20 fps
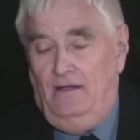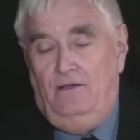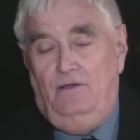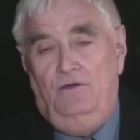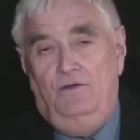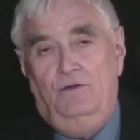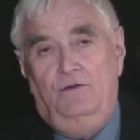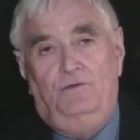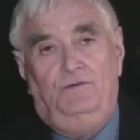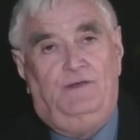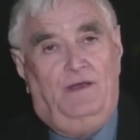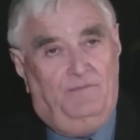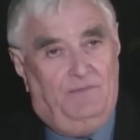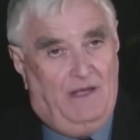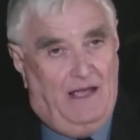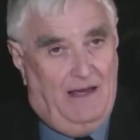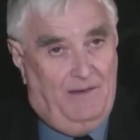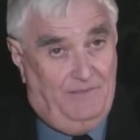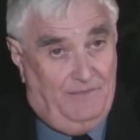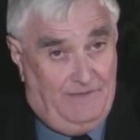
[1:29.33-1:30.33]
you
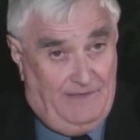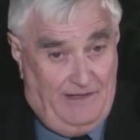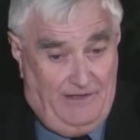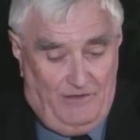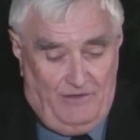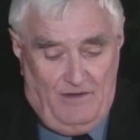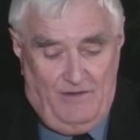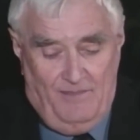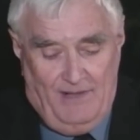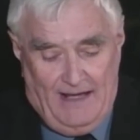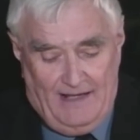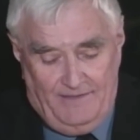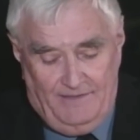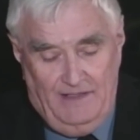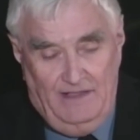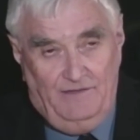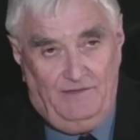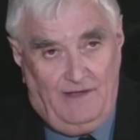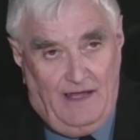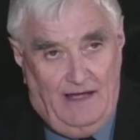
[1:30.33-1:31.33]
sometimes hear about
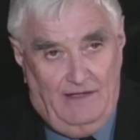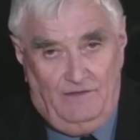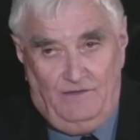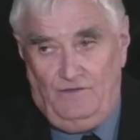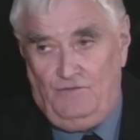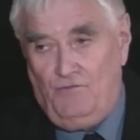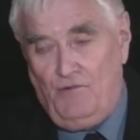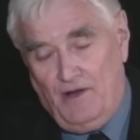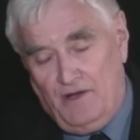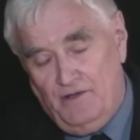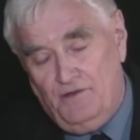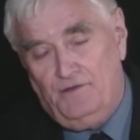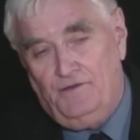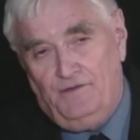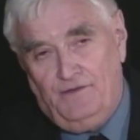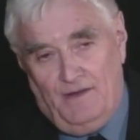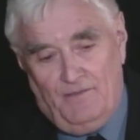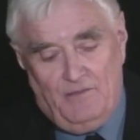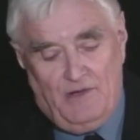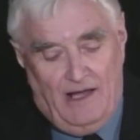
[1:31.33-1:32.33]
these cases where there
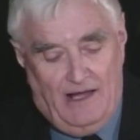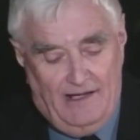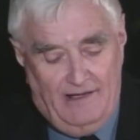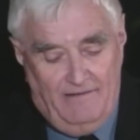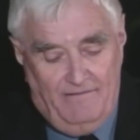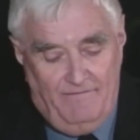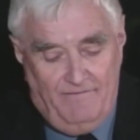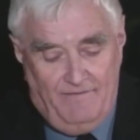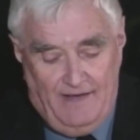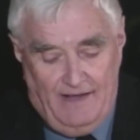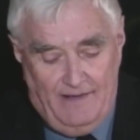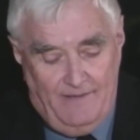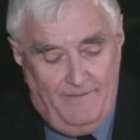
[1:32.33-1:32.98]
is some kind of